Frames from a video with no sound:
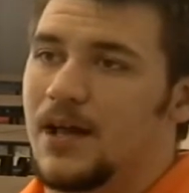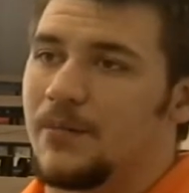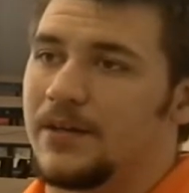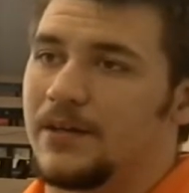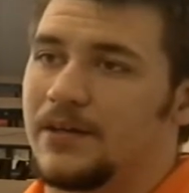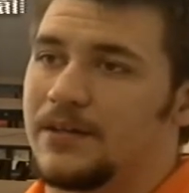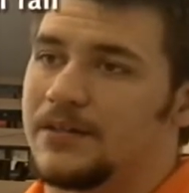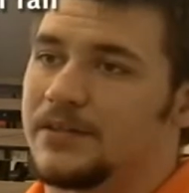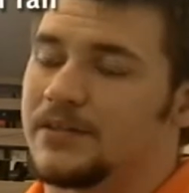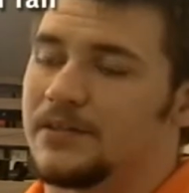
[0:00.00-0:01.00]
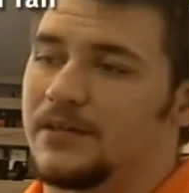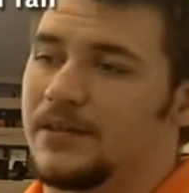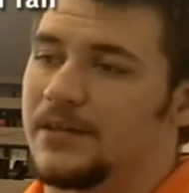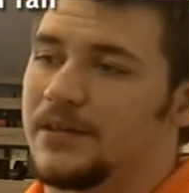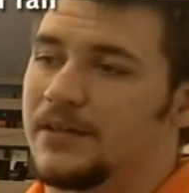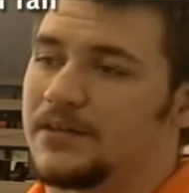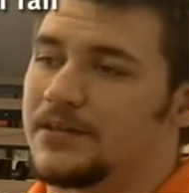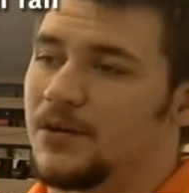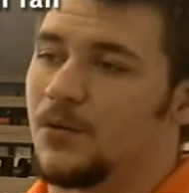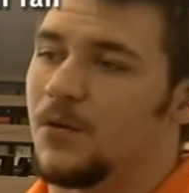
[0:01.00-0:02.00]
I mean, it's
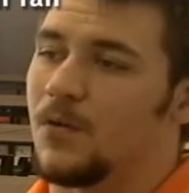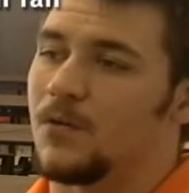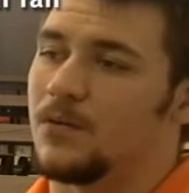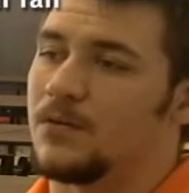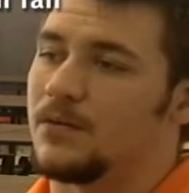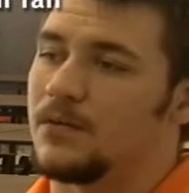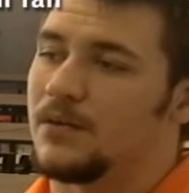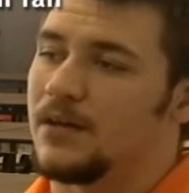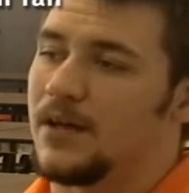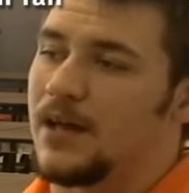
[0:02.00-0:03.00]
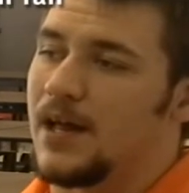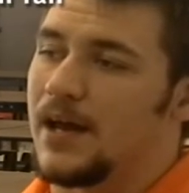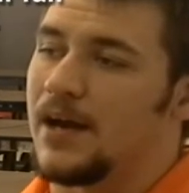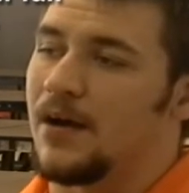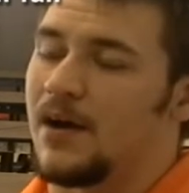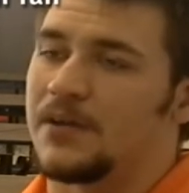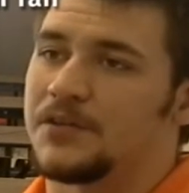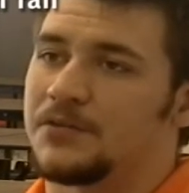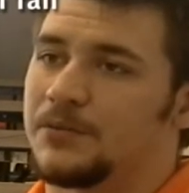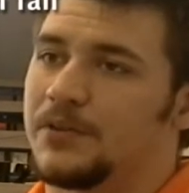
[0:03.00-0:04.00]
so hard. And I
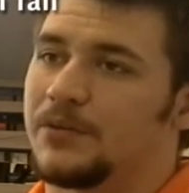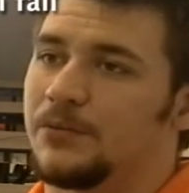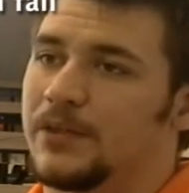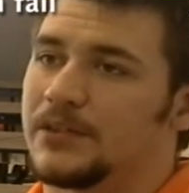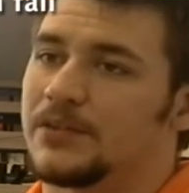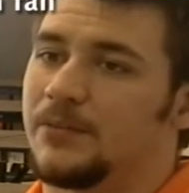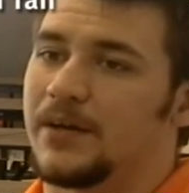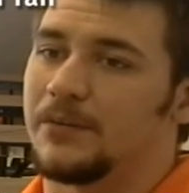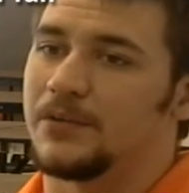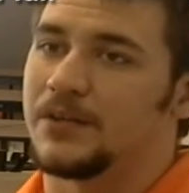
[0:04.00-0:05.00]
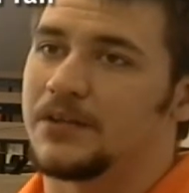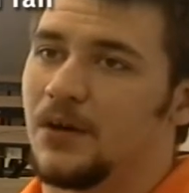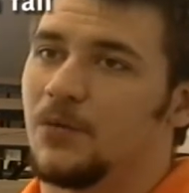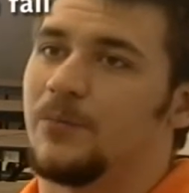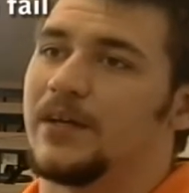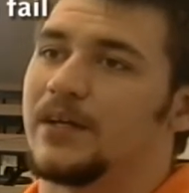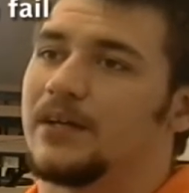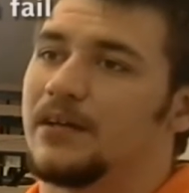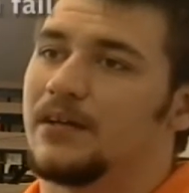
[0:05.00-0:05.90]
just really wish somebody would have told me